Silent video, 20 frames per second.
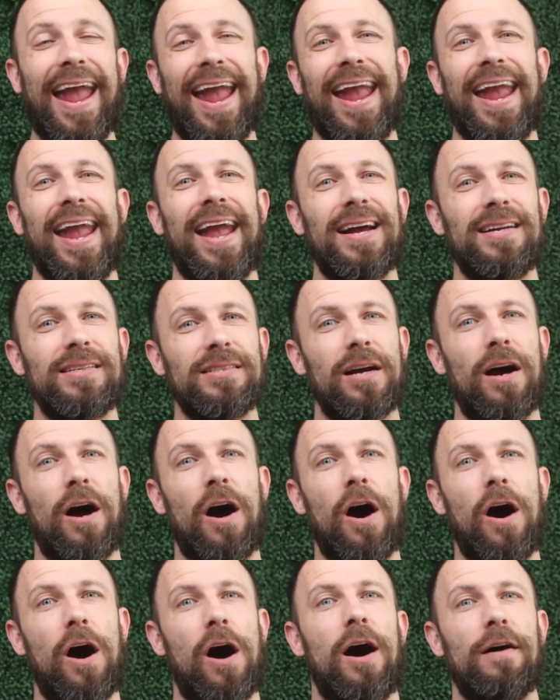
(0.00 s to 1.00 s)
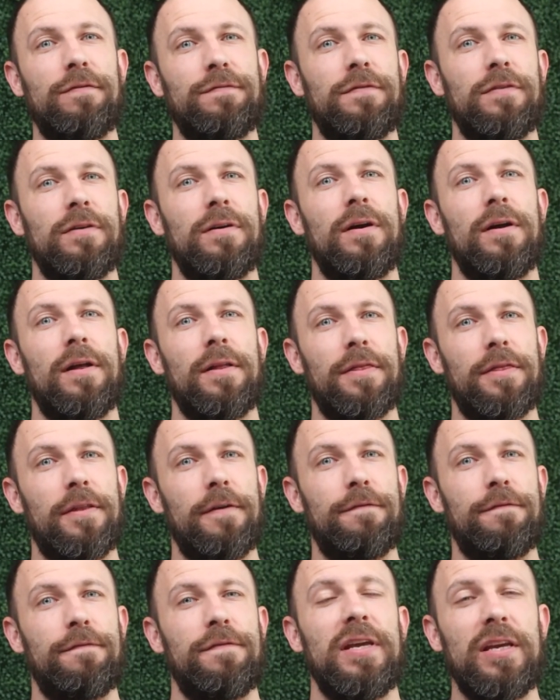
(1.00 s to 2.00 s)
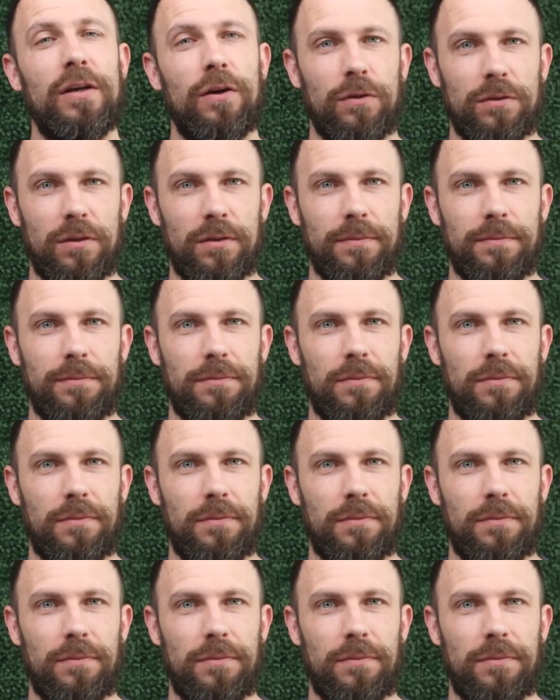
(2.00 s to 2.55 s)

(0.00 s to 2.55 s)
and off the field.